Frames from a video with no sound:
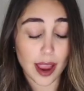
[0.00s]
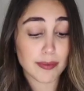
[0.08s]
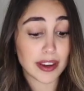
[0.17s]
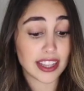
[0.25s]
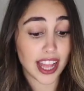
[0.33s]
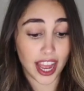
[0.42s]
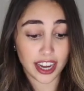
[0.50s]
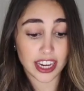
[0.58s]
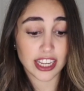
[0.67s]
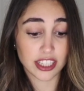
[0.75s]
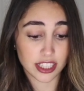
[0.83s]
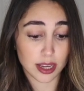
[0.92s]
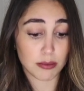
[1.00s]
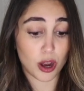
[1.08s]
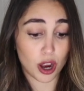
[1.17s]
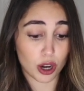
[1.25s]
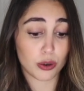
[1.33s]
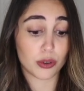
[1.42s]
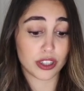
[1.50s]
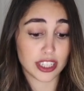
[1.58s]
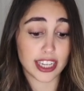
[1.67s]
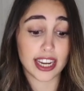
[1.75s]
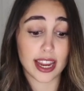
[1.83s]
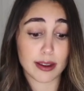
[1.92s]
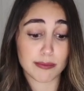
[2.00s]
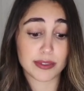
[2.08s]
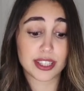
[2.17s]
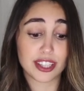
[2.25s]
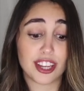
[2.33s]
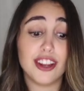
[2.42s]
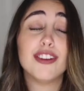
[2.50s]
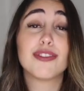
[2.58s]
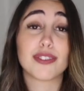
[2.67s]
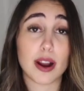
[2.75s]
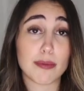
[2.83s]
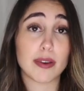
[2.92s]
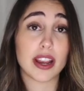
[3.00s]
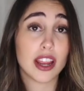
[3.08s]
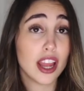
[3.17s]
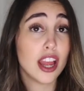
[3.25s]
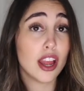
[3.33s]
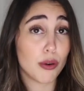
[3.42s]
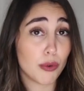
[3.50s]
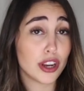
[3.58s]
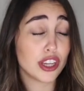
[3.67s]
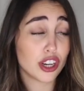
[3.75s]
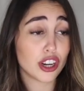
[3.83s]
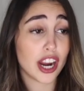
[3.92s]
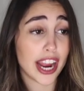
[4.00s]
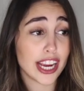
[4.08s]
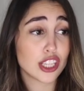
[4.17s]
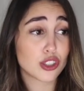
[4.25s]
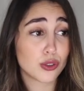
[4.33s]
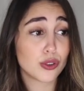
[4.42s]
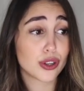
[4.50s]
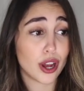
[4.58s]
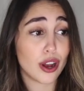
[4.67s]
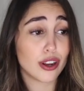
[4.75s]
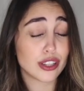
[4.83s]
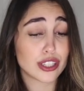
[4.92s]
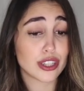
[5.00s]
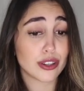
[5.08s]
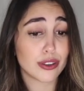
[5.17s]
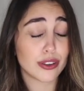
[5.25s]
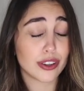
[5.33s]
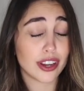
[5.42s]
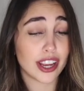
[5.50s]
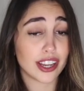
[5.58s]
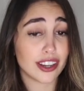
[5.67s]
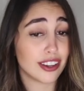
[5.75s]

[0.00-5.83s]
I mean, that is some awkward DMs from when your high school calls you, and